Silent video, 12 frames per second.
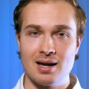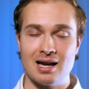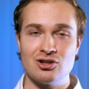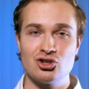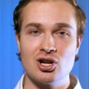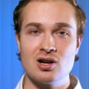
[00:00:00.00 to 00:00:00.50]

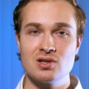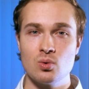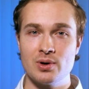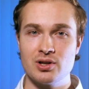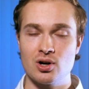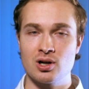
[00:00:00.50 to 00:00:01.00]
and shares it
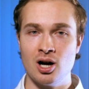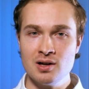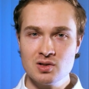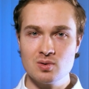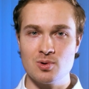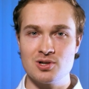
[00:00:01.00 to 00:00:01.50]
with your
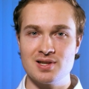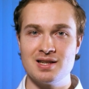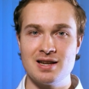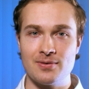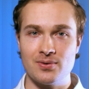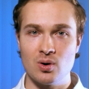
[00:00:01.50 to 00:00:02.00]
customers in
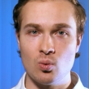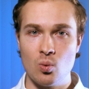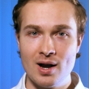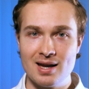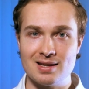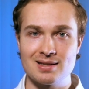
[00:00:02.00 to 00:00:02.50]
different
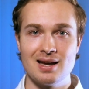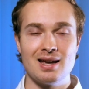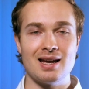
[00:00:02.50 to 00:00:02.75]
ways.